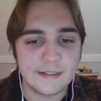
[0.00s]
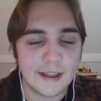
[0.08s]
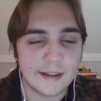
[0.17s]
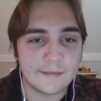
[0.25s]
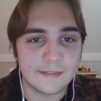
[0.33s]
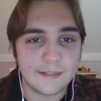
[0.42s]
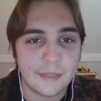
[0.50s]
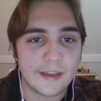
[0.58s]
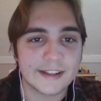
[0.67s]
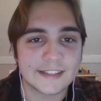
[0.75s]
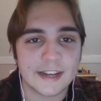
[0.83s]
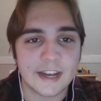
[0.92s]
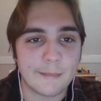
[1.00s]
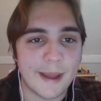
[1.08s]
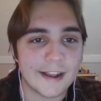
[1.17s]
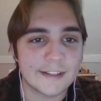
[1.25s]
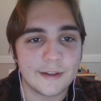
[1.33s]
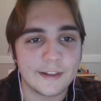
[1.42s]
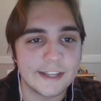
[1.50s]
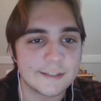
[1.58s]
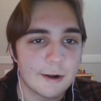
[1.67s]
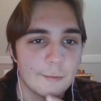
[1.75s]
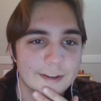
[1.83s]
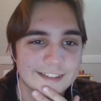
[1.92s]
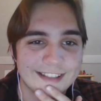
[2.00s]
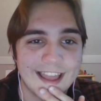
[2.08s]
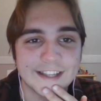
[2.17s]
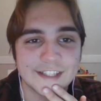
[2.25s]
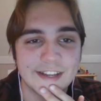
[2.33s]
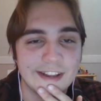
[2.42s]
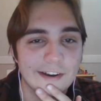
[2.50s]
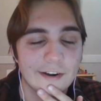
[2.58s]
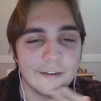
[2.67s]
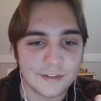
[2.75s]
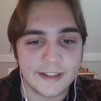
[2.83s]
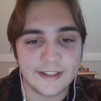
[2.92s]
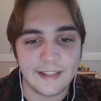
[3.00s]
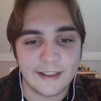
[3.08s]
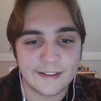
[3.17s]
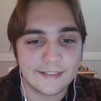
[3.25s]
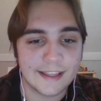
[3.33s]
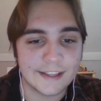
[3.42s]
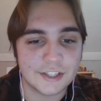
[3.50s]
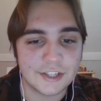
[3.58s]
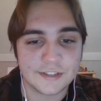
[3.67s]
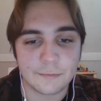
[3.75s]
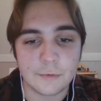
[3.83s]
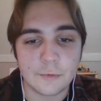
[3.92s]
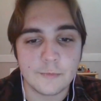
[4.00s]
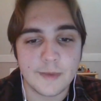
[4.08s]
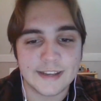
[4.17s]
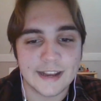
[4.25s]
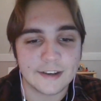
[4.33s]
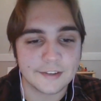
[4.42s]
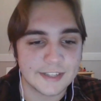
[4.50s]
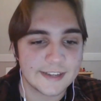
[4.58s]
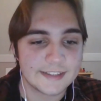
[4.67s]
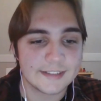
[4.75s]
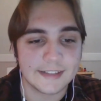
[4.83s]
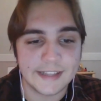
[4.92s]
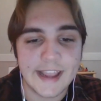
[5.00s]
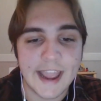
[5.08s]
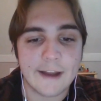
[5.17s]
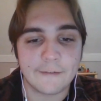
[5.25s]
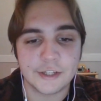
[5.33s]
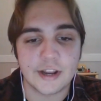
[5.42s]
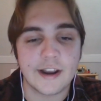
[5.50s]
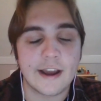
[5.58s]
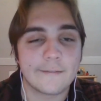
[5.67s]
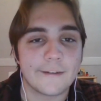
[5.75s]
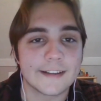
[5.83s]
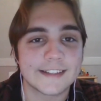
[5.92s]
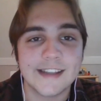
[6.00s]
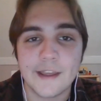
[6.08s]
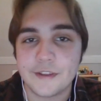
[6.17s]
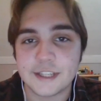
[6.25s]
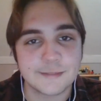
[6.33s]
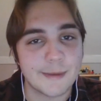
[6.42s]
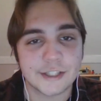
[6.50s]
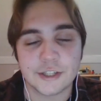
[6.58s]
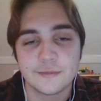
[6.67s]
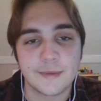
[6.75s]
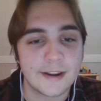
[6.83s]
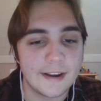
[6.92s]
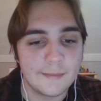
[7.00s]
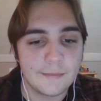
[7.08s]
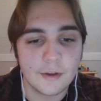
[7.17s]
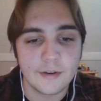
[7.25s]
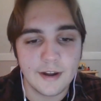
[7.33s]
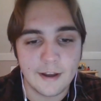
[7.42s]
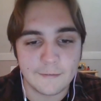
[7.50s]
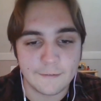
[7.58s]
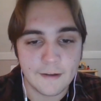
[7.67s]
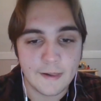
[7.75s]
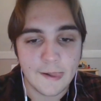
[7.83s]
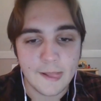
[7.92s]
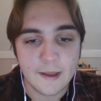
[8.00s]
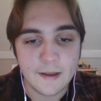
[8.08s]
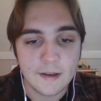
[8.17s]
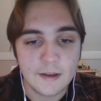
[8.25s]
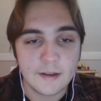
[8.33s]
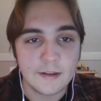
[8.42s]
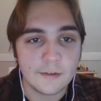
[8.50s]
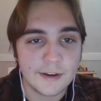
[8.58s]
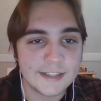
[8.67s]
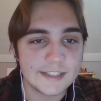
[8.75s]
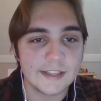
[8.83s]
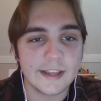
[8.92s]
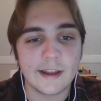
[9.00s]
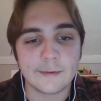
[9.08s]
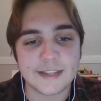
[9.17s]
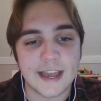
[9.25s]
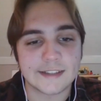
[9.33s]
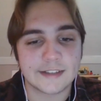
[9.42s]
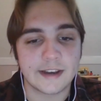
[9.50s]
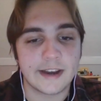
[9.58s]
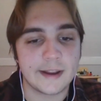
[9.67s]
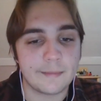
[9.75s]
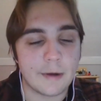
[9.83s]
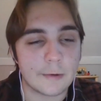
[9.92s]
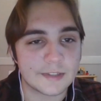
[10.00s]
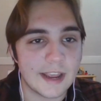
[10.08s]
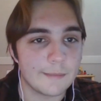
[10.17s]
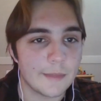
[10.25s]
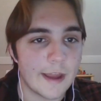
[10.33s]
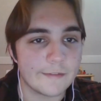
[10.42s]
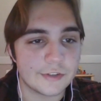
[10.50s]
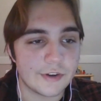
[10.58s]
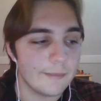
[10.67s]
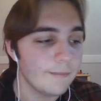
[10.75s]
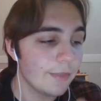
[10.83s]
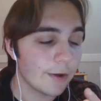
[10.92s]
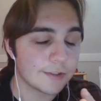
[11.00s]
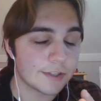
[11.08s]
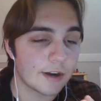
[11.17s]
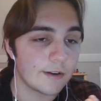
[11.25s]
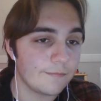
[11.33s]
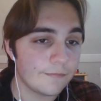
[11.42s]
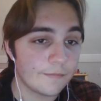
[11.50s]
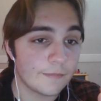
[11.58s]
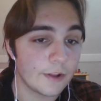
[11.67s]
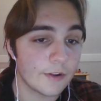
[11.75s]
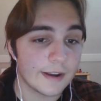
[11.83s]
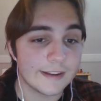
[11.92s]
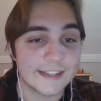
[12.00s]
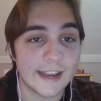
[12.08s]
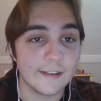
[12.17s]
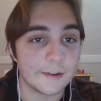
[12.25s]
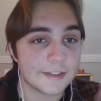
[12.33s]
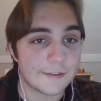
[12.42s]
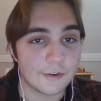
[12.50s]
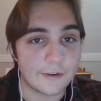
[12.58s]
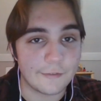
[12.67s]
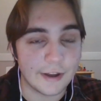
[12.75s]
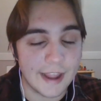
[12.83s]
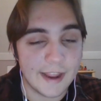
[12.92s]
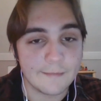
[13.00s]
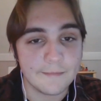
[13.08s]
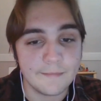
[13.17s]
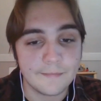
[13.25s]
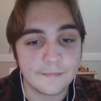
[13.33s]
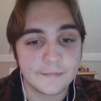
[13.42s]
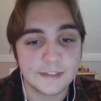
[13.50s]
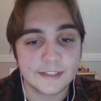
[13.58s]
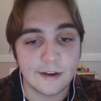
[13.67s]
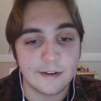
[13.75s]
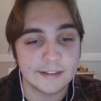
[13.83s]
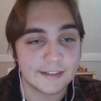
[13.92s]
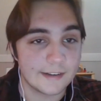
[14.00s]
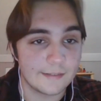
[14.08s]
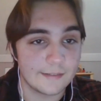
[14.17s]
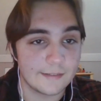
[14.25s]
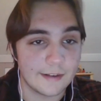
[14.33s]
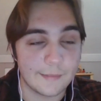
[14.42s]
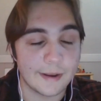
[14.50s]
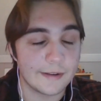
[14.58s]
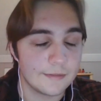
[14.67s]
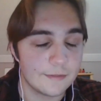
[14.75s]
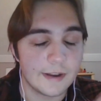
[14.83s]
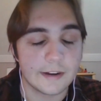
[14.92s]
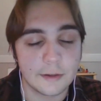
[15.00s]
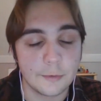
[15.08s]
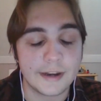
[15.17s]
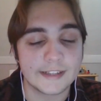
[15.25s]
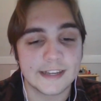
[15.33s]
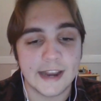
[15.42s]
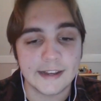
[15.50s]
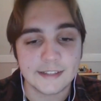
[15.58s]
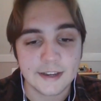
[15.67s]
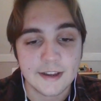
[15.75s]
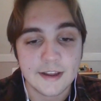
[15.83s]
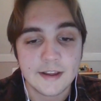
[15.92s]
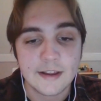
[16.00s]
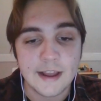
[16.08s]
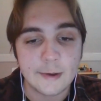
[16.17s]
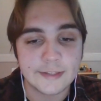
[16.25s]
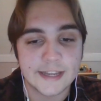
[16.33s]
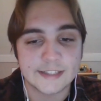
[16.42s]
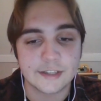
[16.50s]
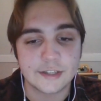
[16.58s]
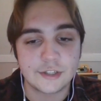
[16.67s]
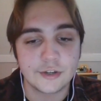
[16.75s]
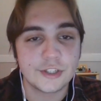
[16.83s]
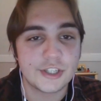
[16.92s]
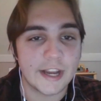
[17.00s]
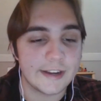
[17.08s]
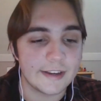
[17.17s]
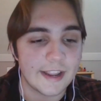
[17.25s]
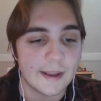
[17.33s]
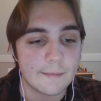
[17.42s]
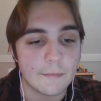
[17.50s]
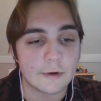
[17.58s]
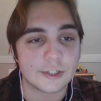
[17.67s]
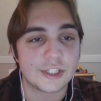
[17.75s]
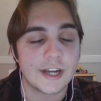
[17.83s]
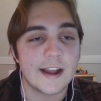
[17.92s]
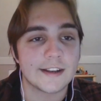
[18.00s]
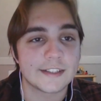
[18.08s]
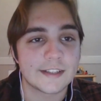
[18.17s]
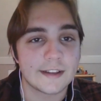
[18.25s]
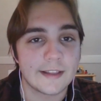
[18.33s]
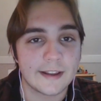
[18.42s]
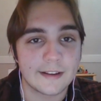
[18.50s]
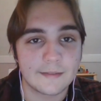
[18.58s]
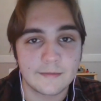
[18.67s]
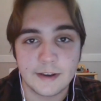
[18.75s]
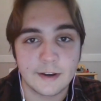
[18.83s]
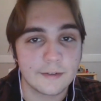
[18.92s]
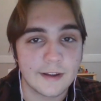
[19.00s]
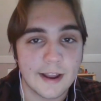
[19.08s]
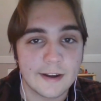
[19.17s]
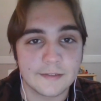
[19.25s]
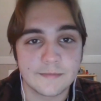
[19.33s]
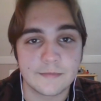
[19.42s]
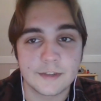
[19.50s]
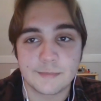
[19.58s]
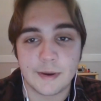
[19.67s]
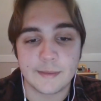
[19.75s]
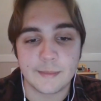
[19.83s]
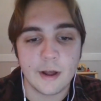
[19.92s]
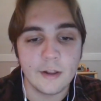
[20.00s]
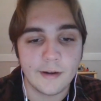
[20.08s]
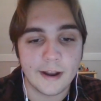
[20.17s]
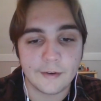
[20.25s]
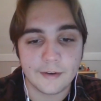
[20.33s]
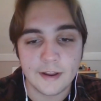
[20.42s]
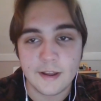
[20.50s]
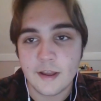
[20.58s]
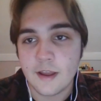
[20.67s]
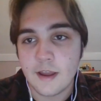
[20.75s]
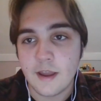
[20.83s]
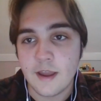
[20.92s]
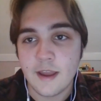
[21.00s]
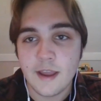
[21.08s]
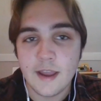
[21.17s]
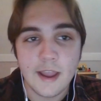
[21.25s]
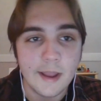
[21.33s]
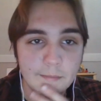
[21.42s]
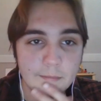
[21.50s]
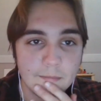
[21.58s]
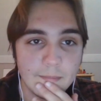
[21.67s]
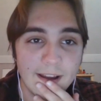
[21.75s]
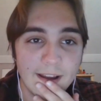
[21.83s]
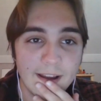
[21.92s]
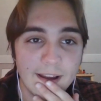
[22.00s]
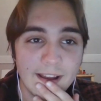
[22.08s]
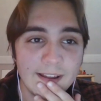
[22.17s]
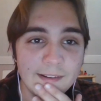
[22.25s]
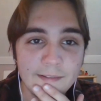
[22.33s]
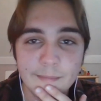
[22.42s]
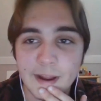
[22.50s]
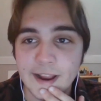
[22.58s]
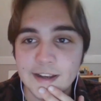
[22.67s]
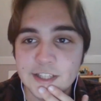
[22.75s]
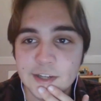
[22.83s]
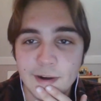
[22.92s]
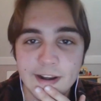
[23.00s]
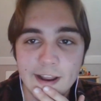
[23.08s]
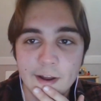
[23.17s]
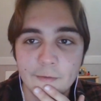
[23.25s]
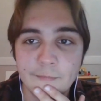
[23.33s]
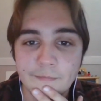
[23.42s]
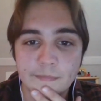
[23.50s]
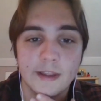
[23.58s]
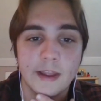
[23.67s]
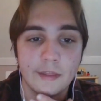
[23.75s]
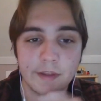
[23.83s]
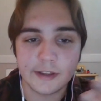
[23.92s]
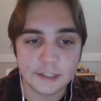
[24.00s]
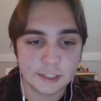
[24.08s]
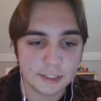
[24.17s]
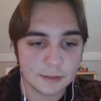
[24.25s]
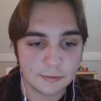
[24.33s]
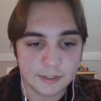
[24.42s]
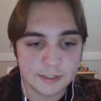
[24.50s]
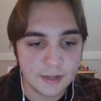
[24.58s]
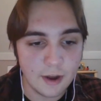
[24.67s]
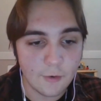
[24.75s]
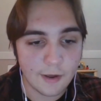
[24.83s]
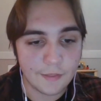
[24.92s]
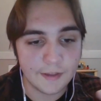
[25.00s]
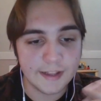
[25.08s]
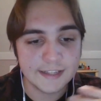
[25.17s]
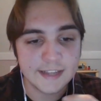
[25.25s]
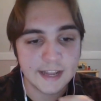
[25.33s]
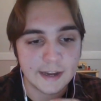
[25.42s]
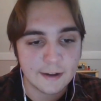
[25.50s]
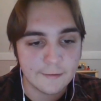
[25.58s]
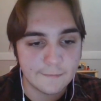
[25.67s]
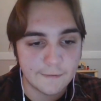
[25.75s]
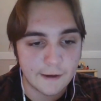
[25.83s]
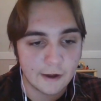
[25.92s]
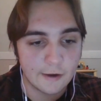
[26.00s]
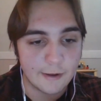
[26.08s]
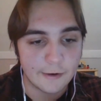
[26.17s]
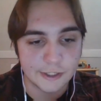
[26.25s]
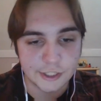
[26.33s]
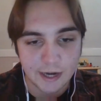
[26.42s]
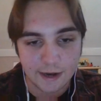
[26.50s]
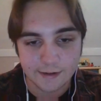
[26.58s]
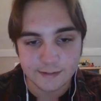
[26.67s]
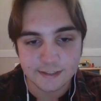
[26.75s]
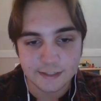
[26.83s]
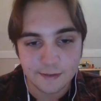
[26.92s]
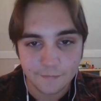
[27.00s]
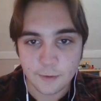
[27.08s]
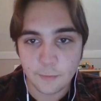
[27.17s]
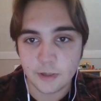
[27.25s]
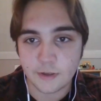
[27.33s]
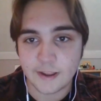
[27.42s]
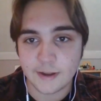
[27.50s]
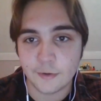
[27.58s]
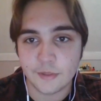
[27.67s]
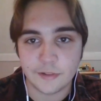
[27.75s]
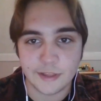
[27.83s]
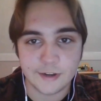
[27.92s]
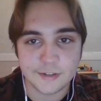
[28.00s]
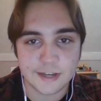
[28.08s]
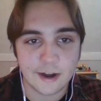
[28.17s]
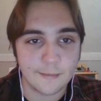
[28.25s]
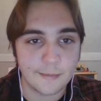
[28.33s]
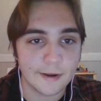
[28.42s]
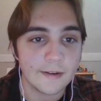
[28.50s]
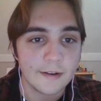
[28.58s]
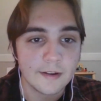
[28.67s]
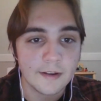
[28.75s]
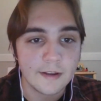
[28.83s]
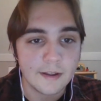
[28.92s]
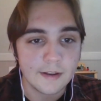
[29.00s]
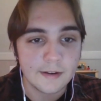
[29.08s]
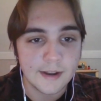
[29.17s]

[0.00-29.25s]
think it's going to get back to at least where it was last year eventually. Like, that's just who McDaniels is. League average on offense, nothing special, but good enough. Recently, I was asked in a post game live stream. Those are, you can attend those after every game, starting, to, I mean, including tonight. I was asked, should Jaden get more shots to, like, you know, kind of spread the ball around? And I, my answer right now, I think, is, is no. I think he's getting a fair amount of shots. We'll look at who the leaders are, but not that he's, he's